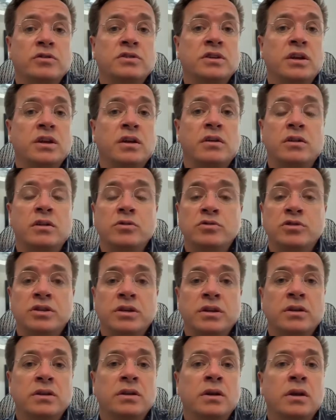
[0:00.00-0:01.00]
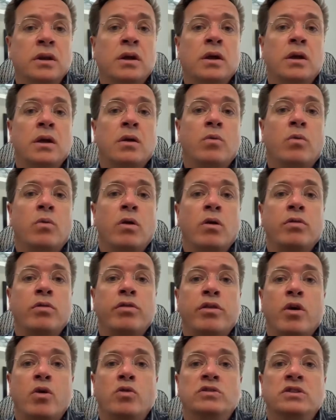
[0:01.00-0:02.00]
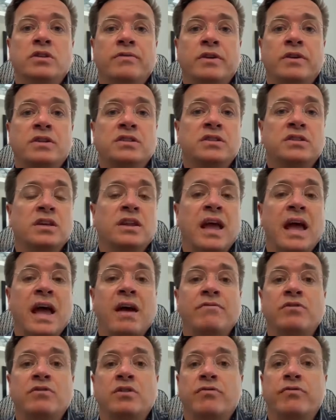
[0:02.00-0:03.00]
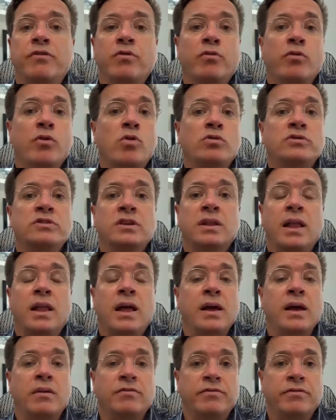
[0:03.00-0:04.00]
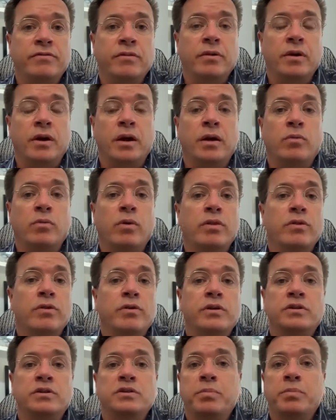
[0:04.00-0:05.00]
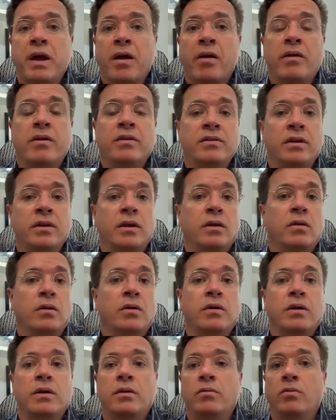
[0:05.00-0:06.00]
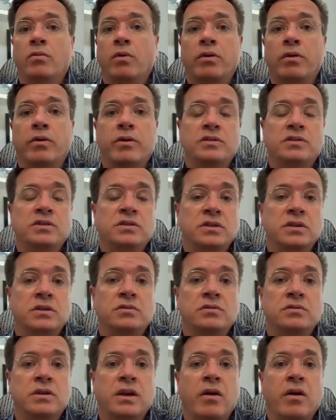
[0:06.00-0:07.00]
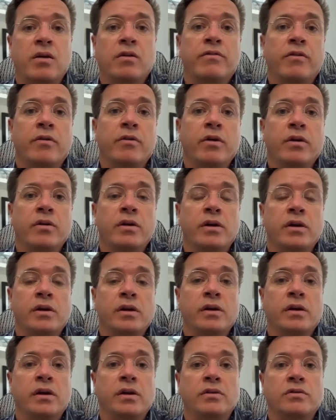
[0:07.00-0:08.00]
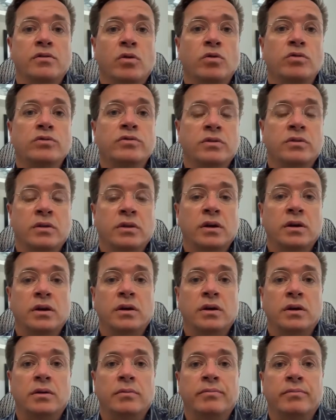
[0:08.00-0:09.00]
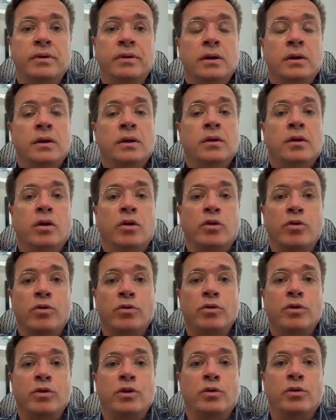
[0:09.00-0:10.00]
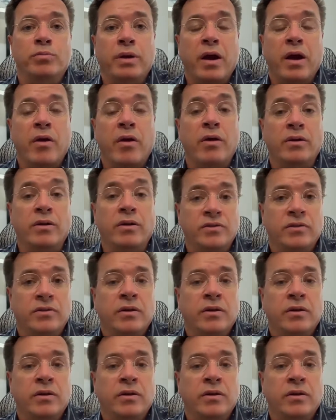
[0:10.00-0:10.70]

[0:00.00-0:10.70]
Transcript: inclusion, where those of us that have different roles in life, whether it's parenting or whether it's caring for adult or parents.